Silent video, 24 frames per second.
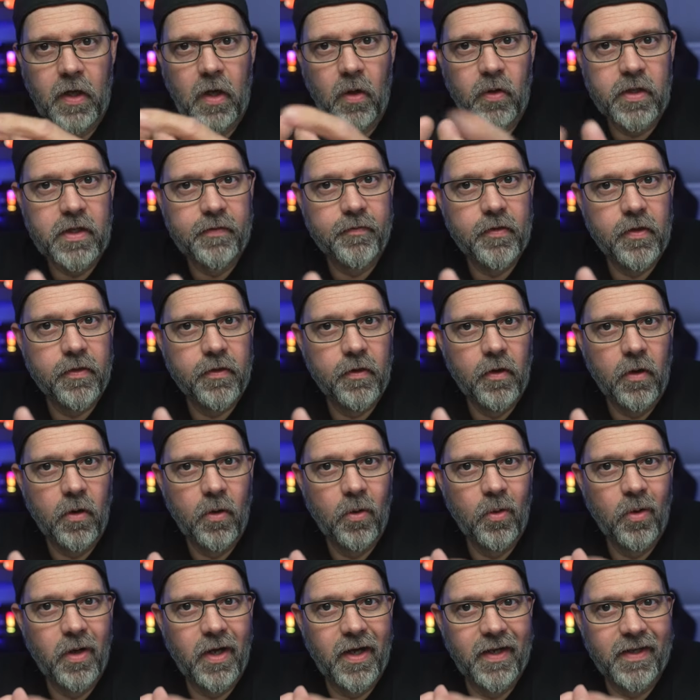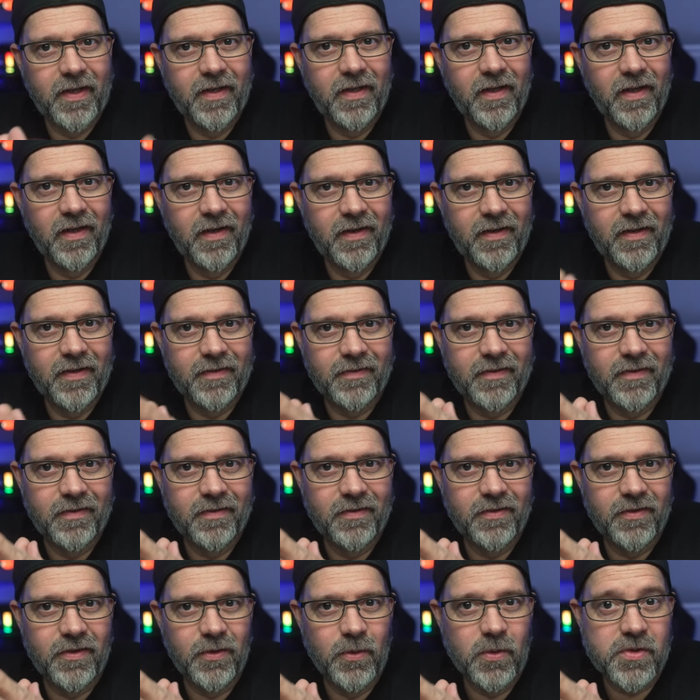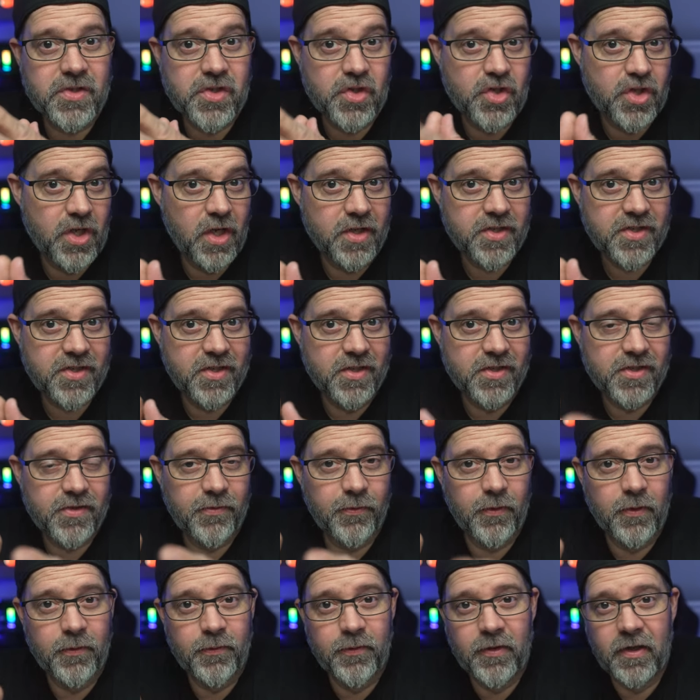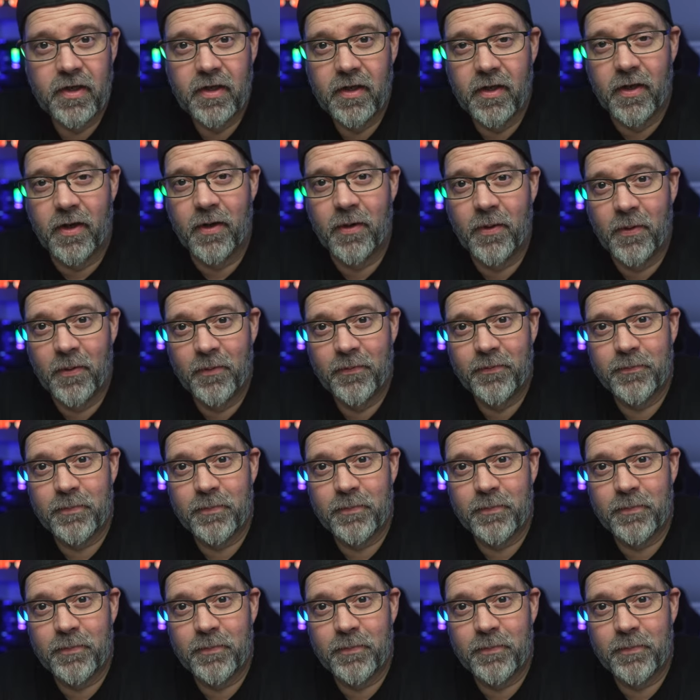Now, even though, again, it didn't do its justice for video